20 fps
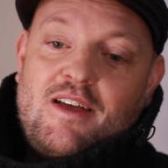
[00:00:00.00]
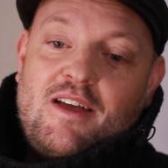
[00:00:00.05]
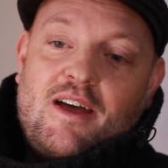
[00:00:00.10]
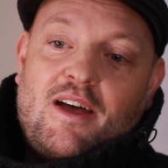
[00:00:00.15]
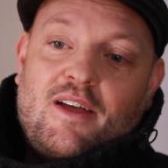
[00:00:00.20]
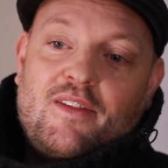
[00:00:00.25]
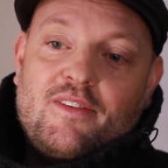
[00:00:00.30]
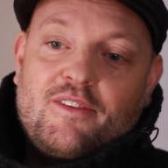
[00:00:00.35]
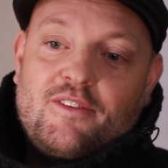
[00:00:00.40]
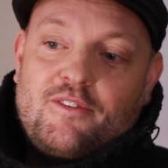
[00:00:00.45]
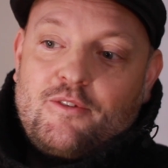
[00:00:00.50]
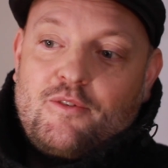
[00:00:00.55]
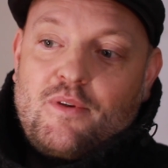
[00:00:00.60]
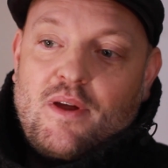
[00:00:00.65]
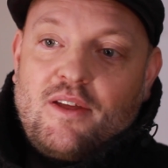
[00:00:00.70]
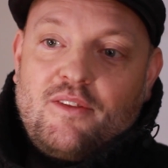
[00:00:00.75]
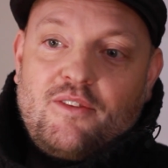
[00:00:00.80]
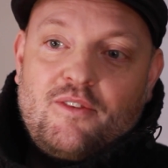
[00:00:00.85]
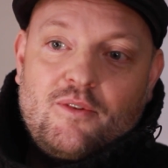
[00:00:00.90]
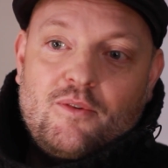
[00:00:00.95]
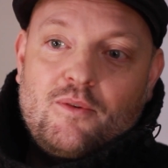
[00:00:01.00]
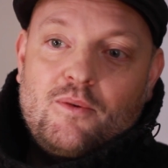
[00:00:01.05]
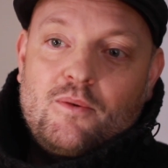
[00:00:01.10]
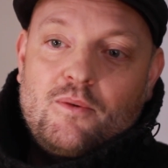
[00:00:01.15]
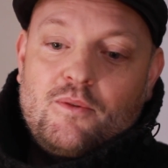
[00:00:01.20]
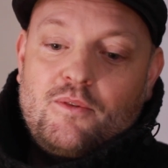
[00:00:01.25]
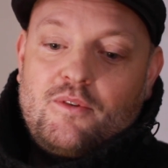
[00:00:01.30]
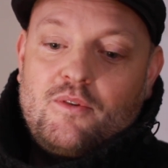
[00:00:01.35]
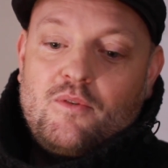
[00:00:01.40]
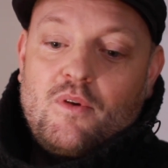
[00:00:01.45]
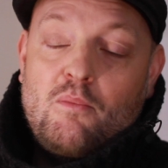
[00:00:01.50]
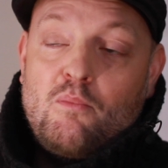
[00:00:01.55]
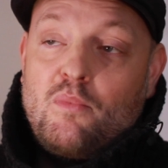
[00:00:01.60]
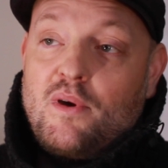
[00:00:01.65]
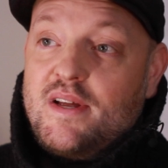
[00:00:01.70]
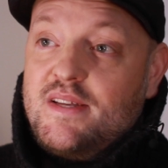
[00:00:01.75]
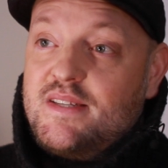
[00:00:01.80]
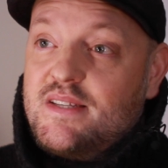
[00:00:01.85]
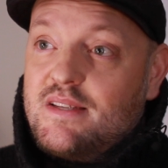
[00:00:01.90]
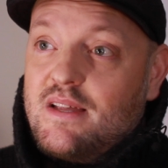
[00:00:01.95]
and try to
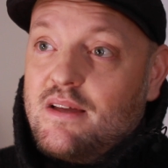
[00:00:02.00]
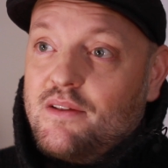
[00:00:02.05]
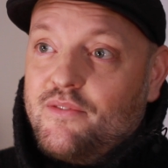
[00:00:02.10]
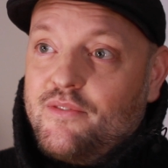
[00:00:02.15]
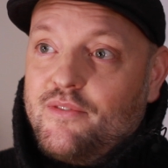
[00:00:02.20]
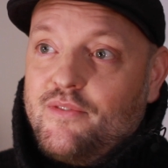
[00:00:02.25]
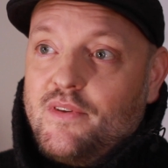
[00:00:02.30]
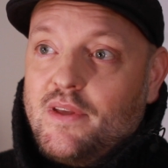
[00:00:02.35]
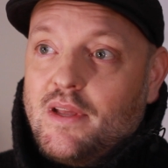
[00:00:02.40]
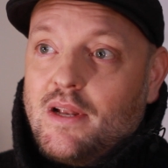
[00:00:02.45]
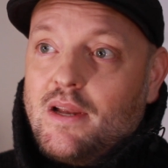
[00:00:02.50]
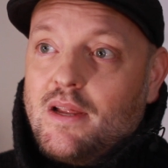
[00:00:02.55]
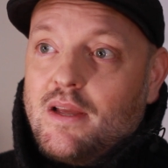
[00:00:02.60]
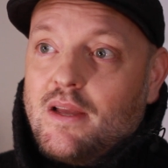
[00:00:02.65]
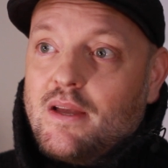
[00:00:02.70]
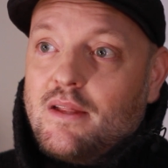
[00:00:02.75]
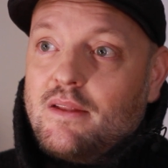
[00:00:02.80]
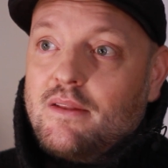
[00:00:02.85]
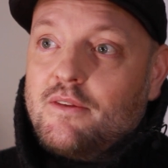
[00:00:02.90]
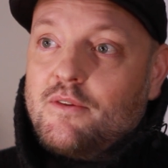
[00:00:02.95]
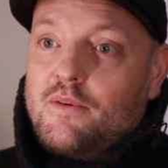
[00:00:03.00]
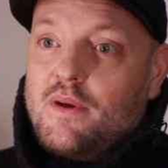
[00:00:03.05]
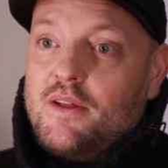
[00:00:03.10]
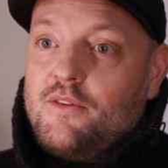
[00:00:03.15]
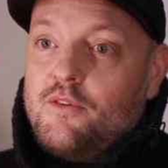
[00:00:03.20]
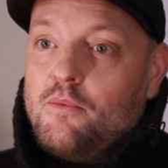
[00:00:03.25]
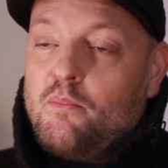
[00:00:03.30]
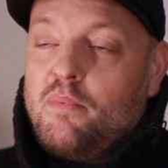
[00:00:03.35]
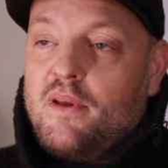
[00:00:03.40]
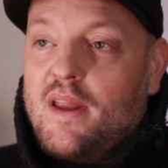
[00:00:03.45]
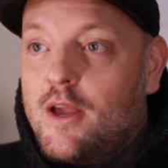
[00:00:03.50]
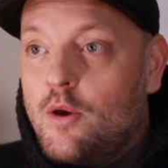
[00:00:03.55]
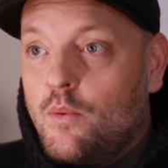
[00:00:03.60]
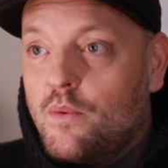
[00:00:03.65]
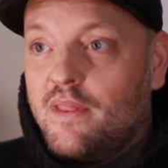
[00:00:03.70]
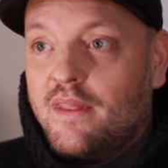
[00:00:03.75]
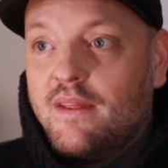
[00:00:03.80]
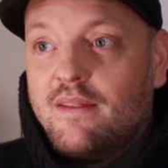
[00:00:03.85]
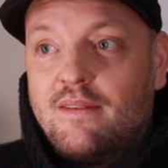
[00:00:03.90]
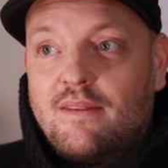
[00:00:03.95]
embrace that feeling and try to play
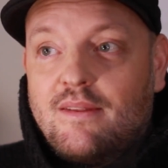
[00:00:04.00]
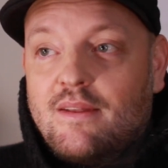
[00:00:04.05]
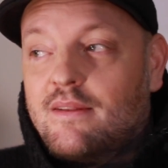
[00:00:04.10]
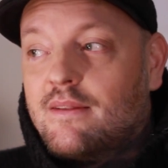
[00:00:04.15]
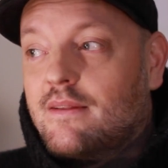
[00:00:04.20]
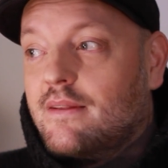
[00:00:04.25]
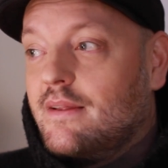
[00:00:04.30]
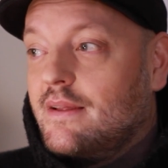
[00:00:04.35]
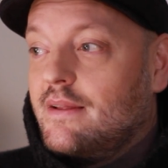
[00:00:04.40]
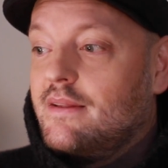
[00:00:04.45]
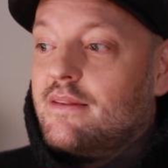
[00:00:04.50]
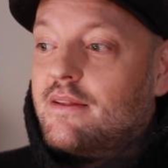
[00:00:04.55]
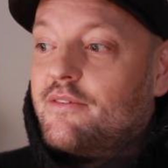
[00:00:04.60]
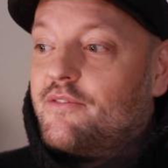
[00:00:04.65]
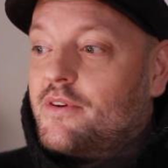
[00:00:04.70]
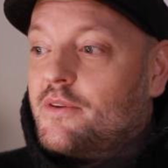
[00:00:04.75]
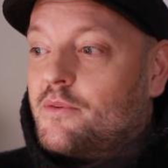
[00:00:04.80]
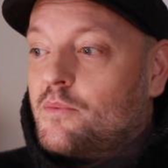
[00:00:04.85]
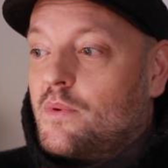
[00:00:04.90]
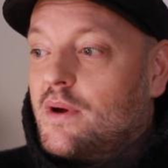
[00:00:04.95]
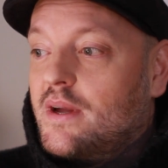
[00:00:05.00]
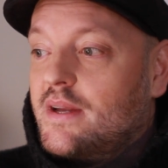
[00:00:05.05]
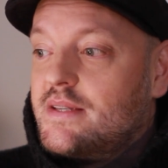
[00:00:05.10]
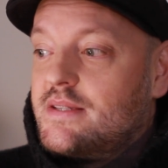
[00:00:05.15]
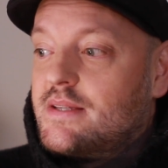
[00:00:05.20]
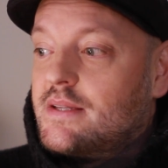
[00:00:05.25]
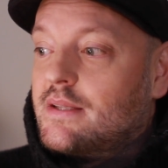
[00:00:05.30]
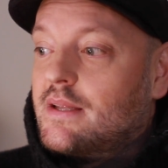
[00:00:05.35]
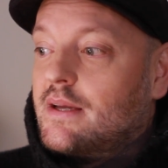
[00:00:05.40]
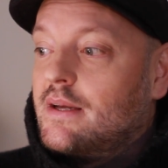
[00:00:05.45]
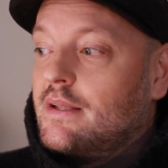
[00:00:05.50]
with it and in different ways.